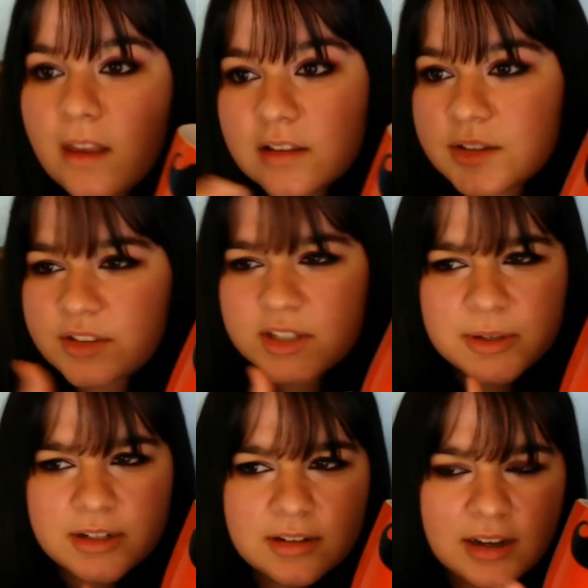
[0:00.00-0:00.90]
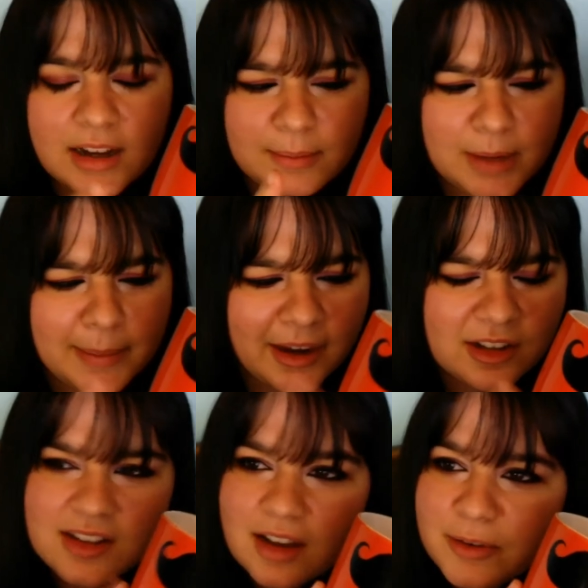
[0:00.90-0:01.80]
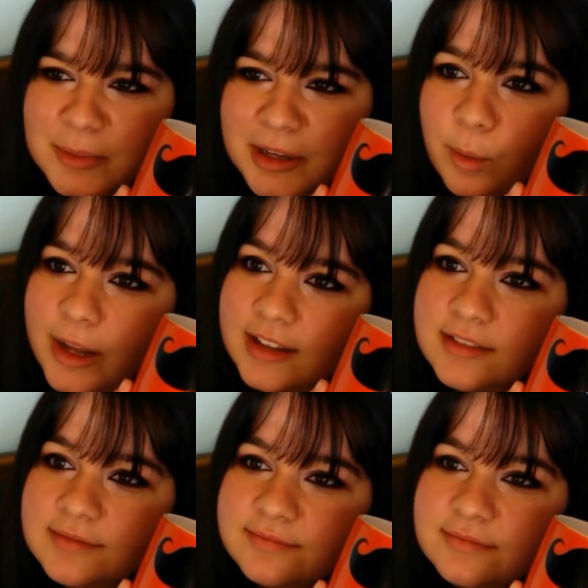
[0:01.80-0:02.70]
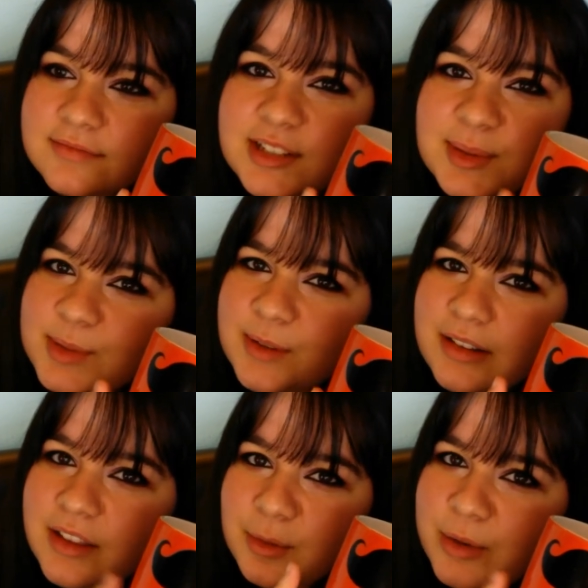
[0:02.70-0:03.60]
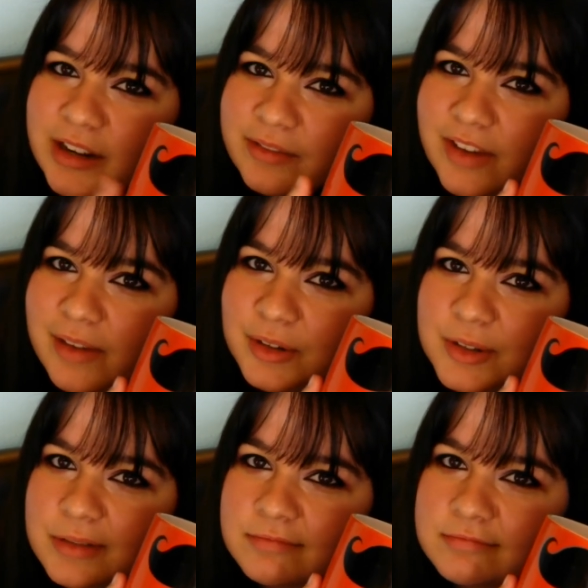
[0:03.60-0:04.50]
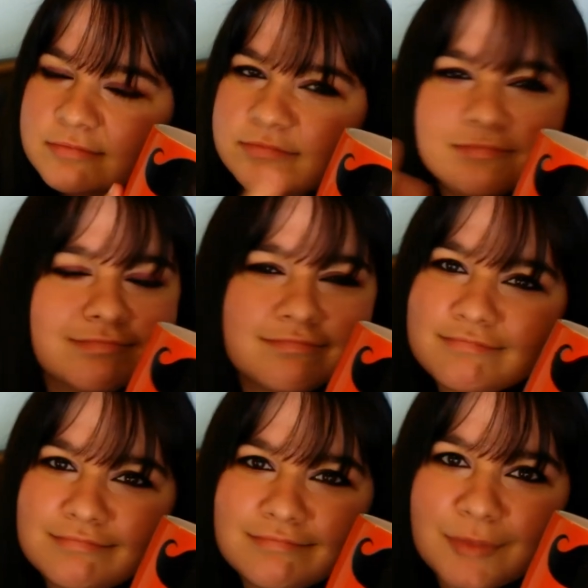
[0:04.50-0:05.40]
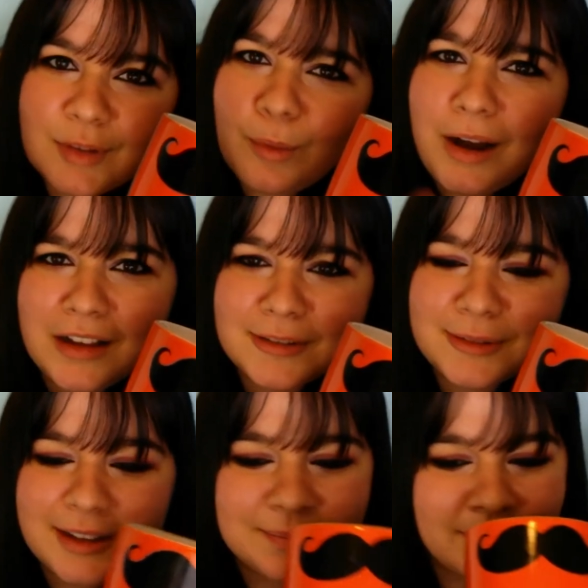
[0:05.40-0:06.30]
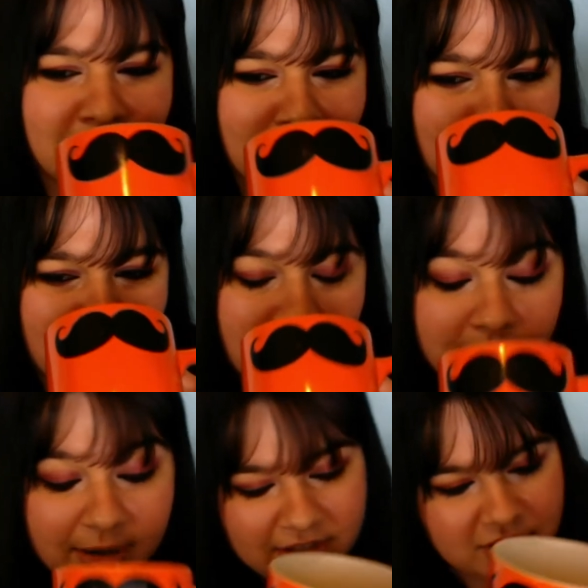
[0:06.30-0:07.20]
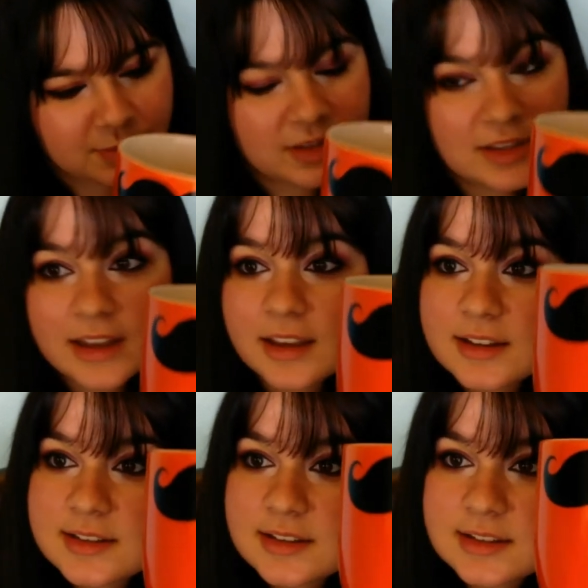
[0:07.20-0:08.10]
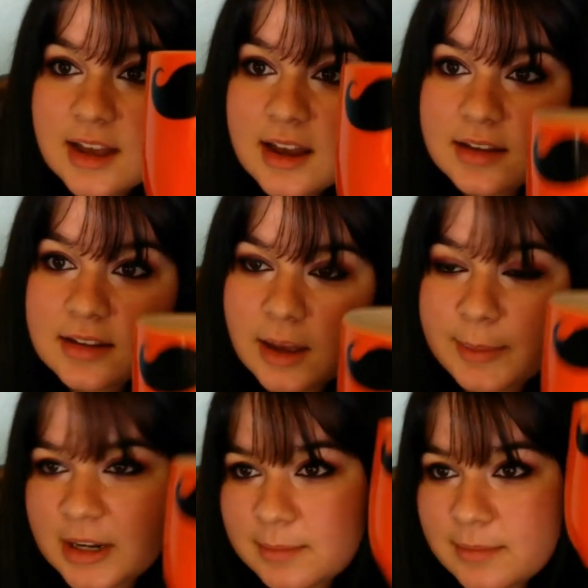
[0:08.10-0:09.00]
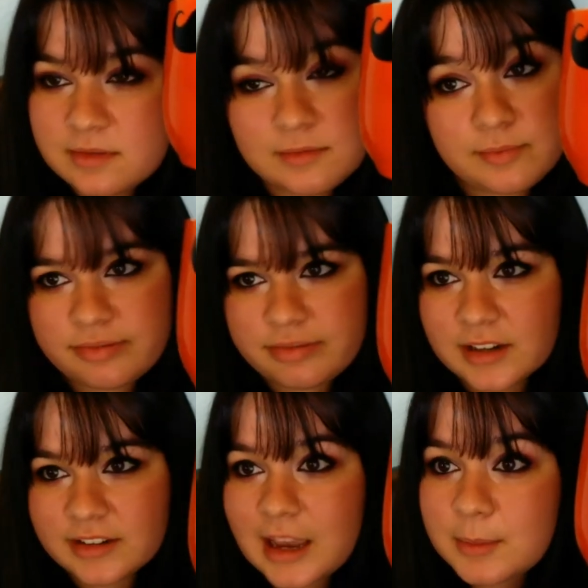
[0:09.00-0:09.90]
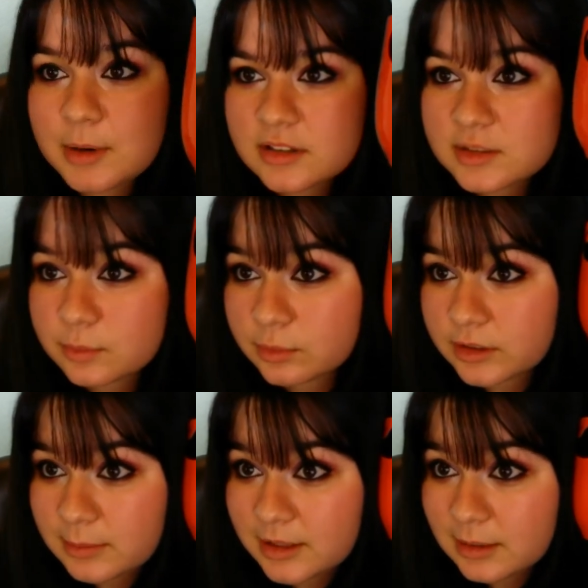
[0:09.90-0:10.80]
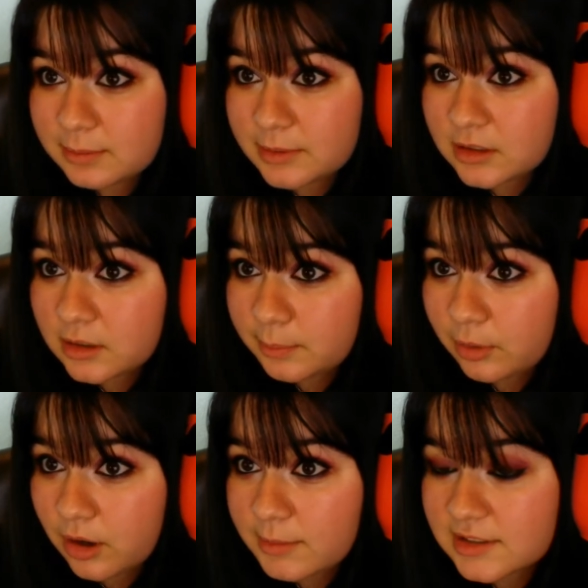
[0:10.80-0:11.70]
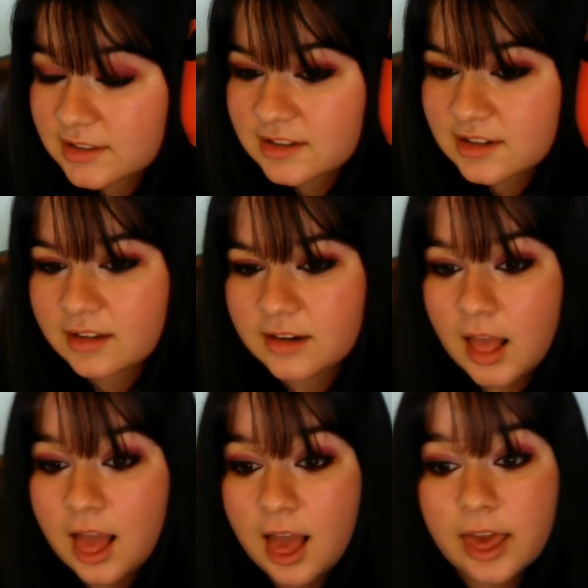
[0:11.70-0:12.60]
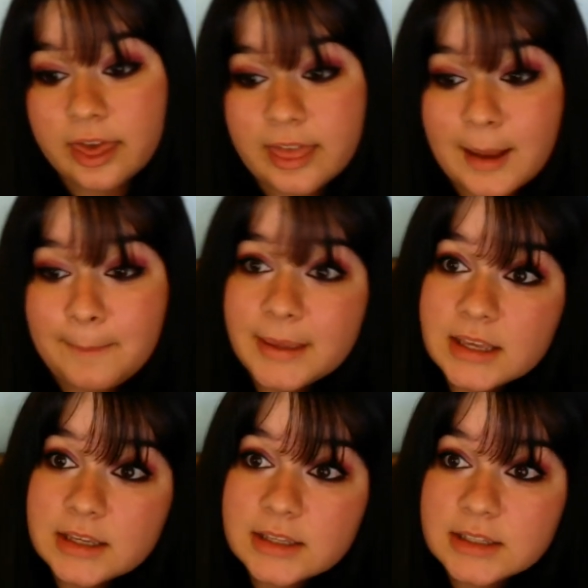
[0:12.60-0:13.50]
So this one, my parents got from like a wedding. This was one of their wedding favors. Wild, right? But I just really like it because of the size. I mean, on camera it looks really big, but I promise it's not that big.